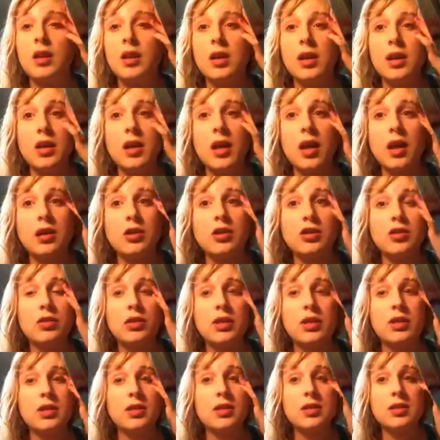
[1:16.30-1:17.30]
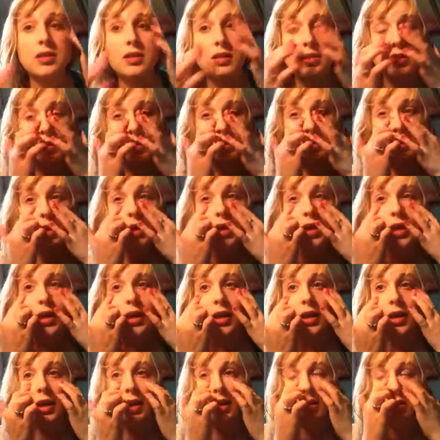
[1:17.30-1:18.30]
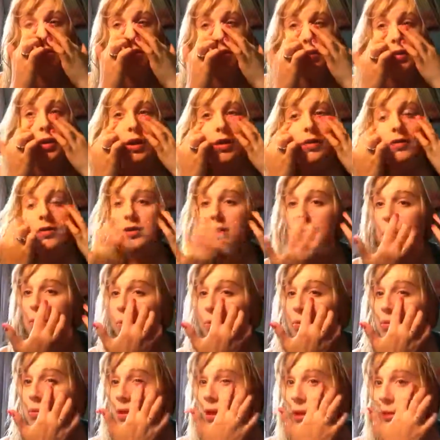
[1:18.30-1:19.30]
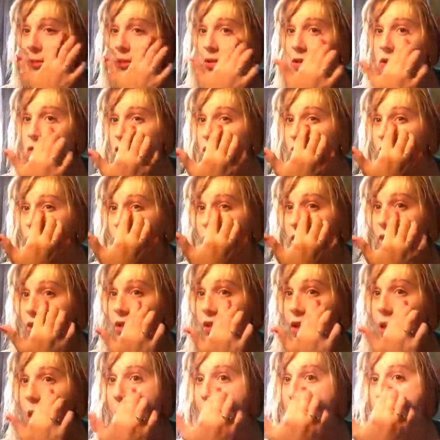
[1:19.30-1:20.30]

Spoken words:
And as you can see, I do have some blemishes,